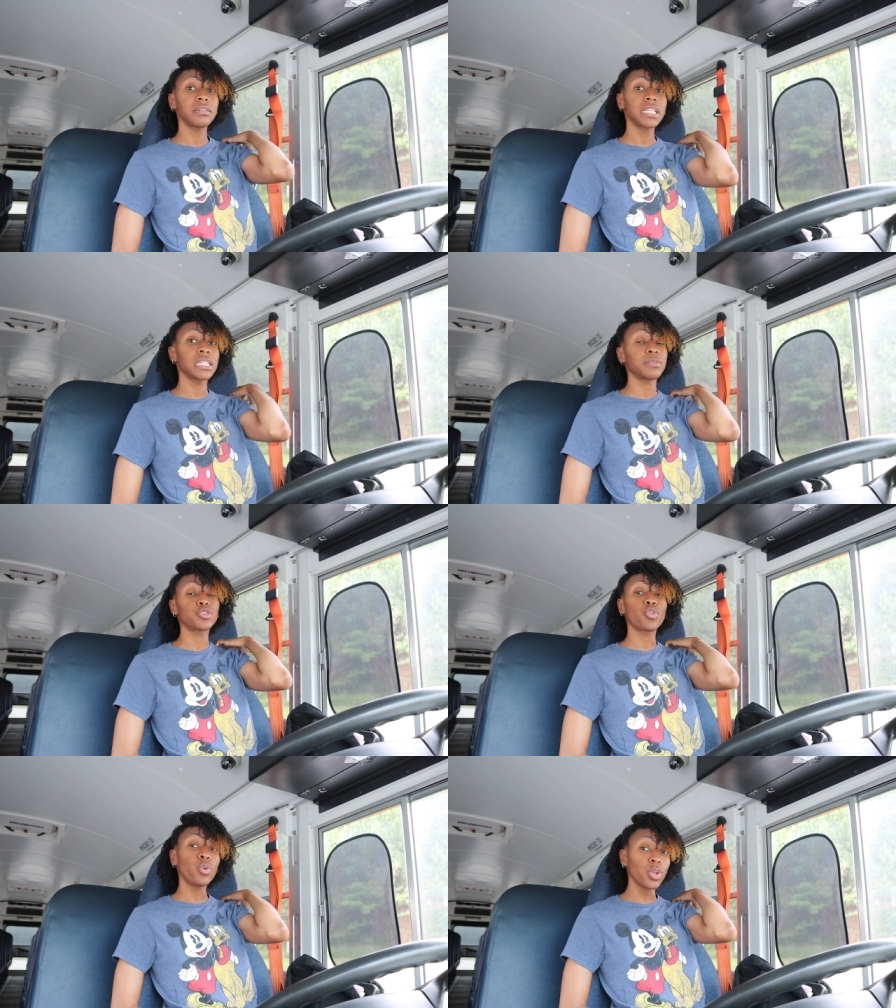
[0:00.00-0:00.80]
sometimes
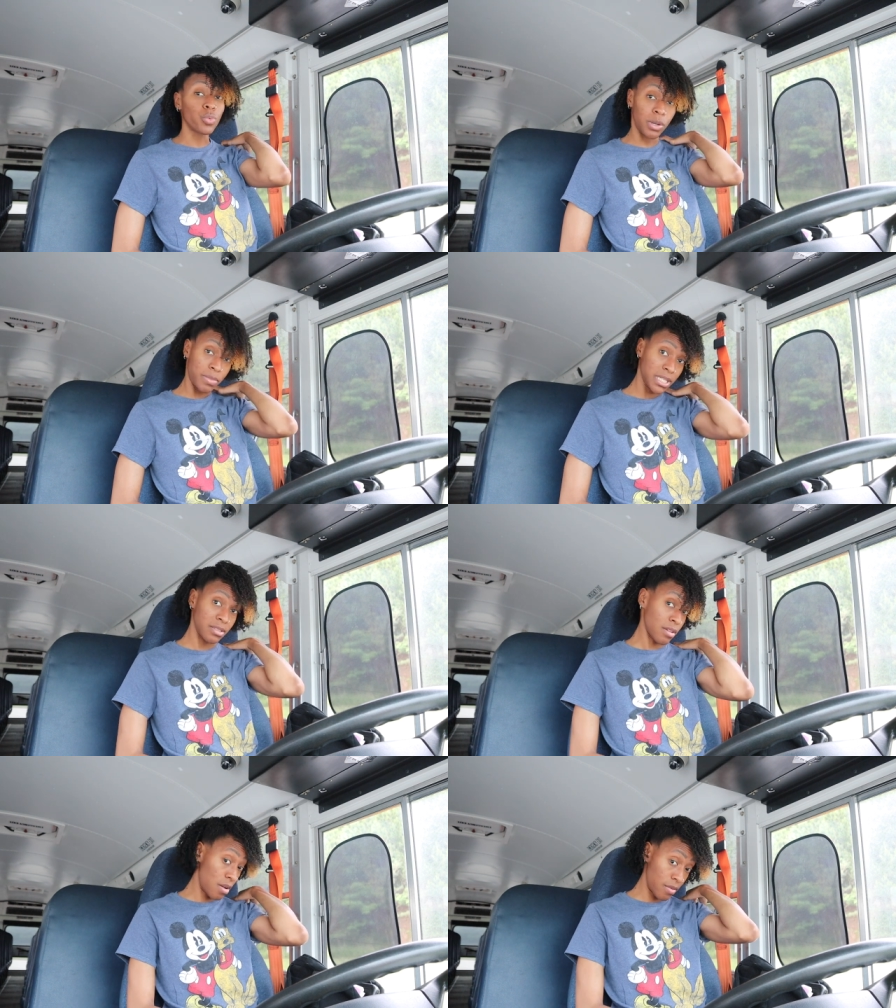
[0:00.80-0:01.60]
it's cooler when the bus
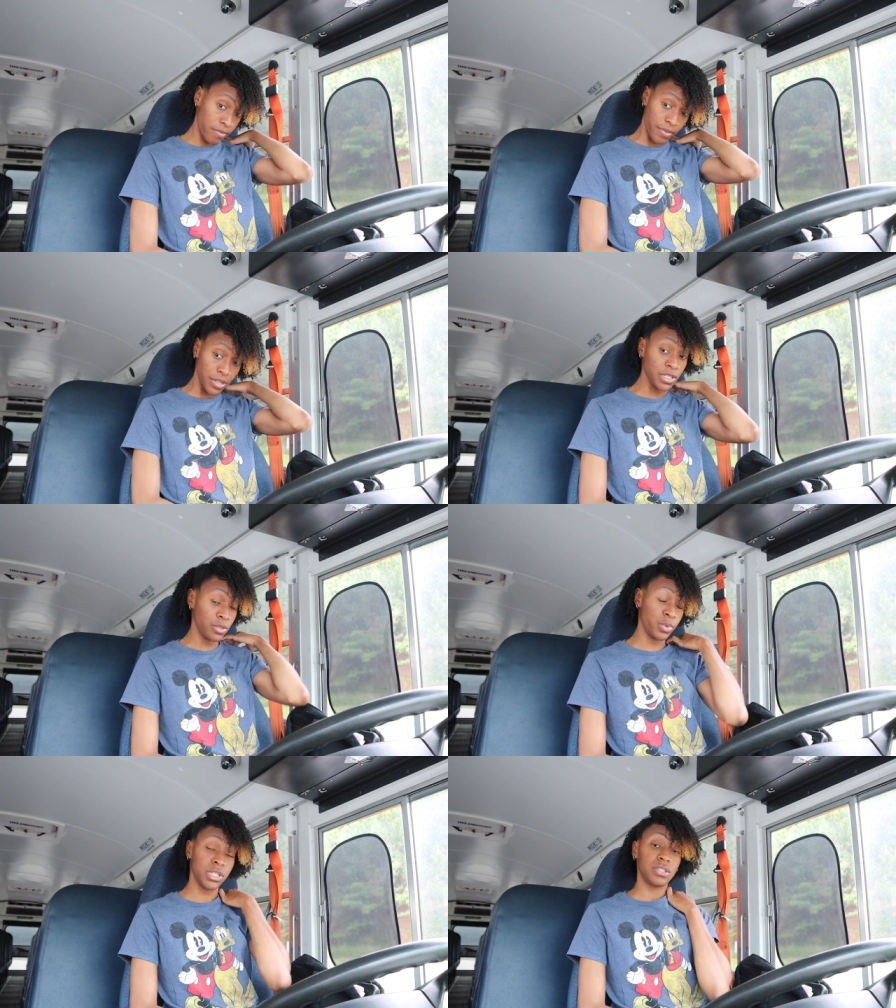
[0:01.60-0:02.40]
is off
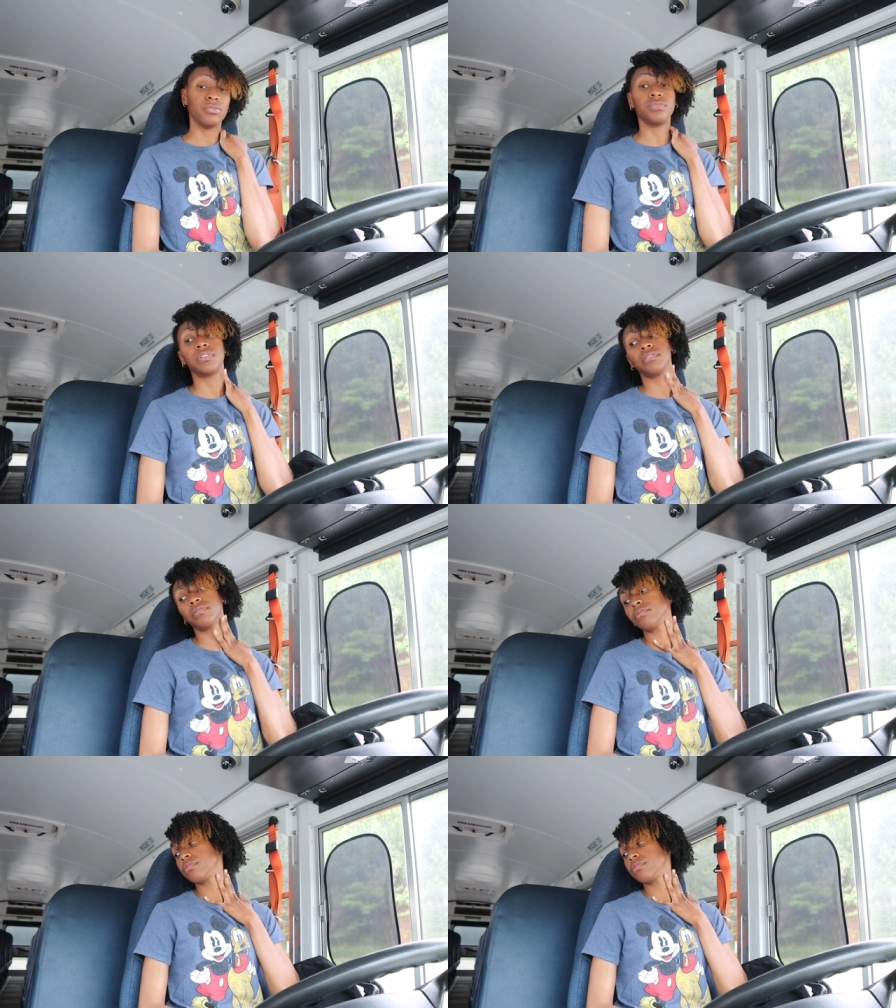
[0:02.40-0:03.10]
versus when it's on.